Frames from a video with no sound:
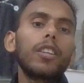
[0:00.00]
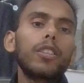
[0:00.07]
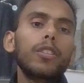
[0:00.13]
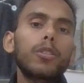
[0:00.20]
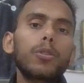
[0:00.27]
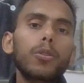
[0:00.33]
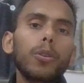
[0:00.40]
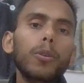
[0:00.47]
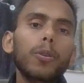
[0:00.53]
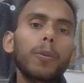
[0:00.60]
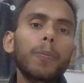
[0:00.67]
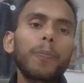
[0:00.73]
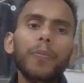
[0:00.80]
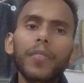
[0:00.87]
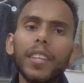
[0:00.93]

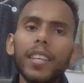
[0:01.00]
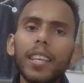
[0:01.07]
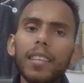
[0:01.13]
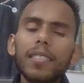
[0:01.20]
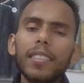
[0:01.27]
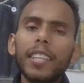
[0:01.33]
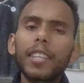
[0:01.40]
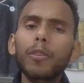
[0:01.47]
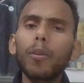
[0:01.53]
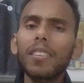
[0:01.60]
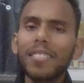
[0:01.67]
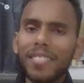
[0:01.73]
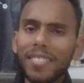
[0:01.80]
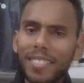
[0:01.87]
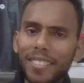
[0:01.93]
So yes, it
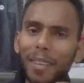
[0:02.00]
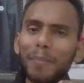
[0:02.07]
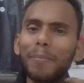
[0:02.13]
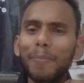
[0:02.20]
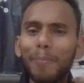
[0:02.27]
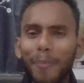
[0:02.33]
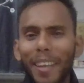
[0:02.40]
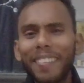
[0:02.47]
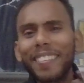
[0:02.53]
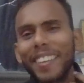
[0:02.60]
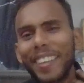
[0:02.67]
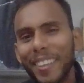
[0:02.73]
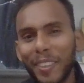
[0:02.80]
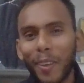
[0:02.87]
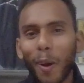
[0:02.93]
was some
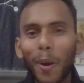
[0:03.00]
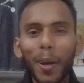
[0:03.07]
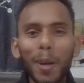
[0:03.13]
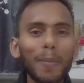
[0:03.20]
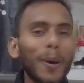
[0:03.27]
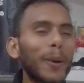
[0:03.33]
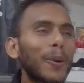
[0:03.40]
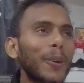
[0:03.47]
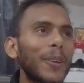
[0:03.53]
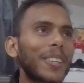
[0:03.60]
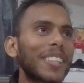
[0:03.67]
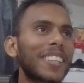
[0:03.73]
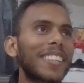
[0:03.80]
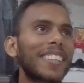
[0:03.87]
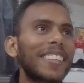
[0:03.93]
basic talk about
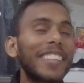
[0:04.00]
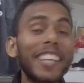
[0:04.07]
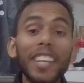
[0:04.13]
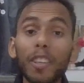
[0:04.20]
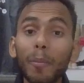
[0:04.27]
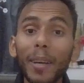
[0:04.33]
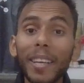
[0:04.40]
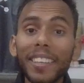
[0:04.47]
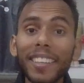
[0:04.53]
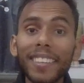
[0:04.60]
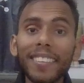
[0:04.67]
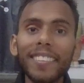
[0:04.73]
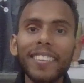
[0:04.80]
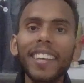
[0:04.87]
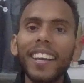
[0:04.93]
the econometrics.